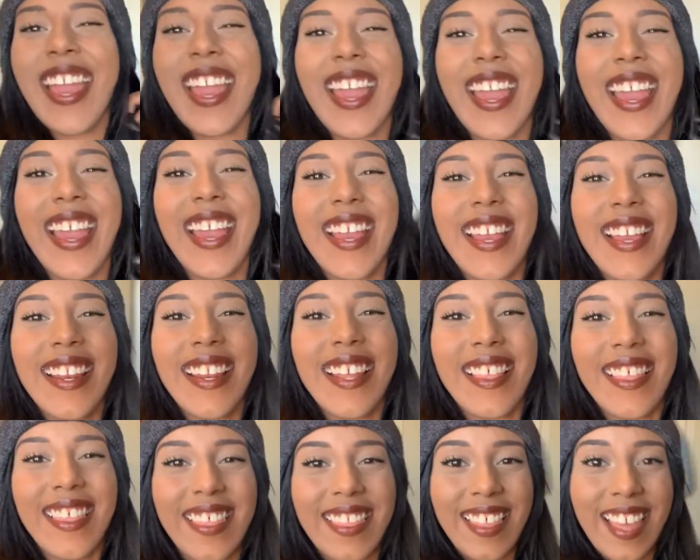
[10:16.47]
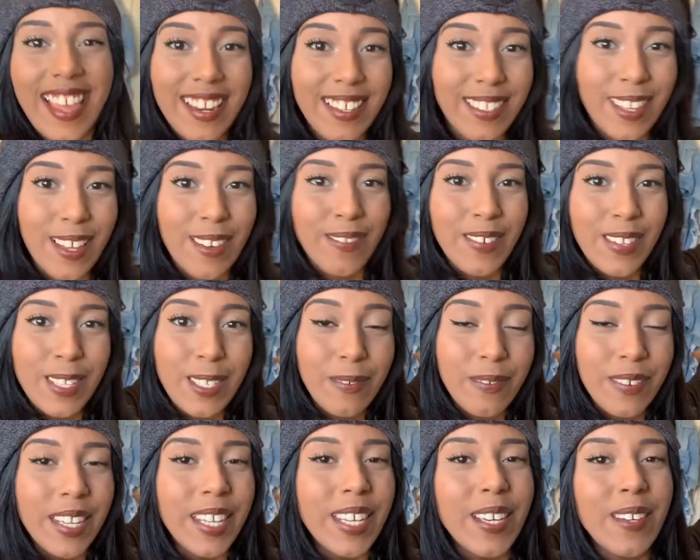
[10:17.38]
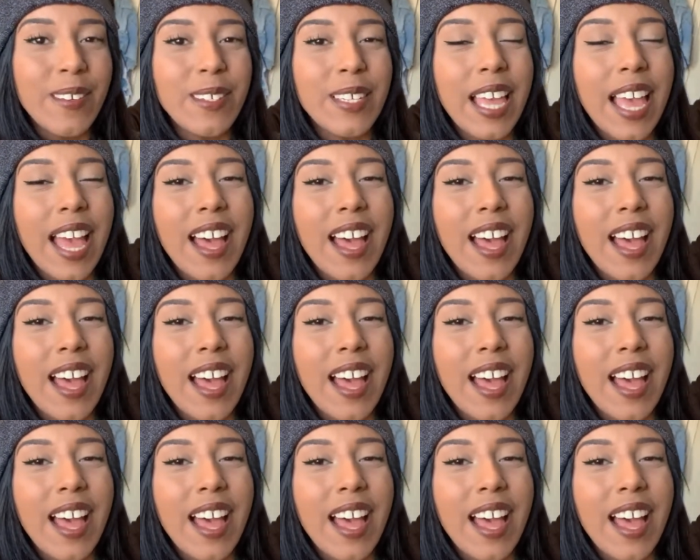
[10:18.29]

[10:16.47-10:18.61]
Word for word: And that is all for this video.